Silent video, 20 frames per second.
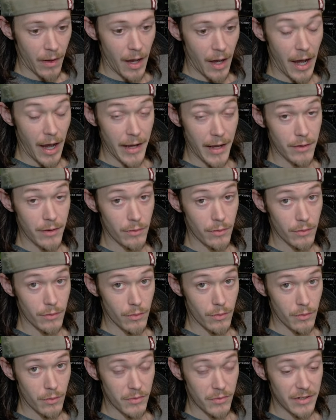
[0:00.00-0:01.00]
I don't
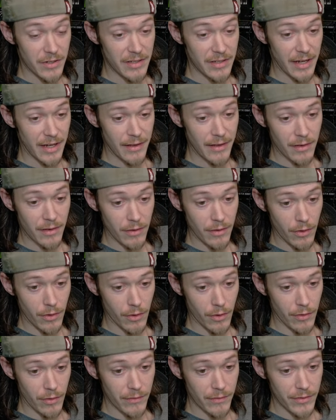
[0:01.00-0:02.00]
normally set the
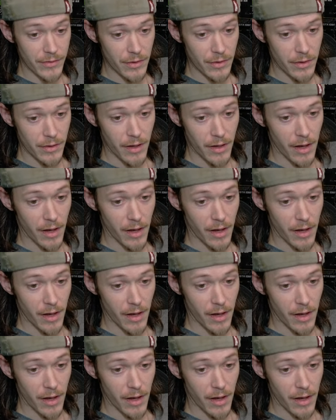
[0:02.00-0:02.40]
curves.